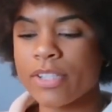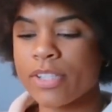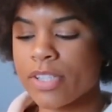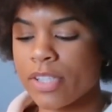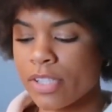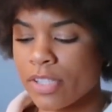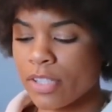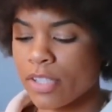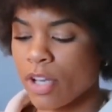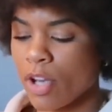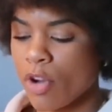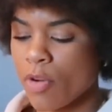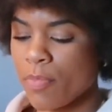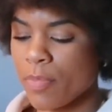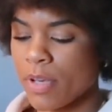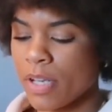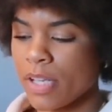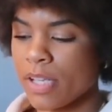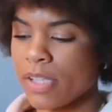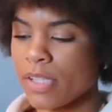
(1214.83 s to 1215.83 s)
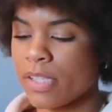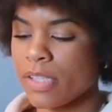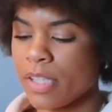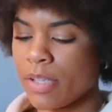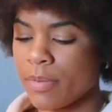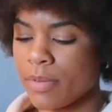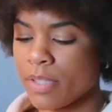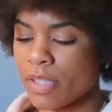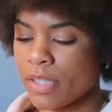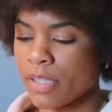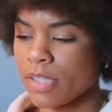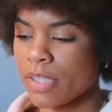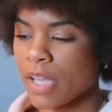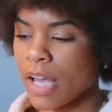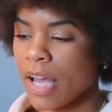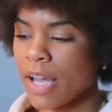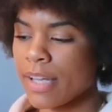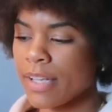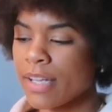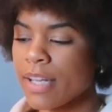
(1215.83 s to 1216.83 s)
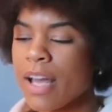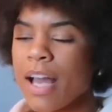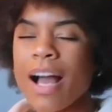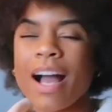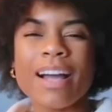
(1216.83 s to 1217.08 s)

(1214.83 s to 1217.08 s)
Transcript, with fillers: just open it and see what's inside.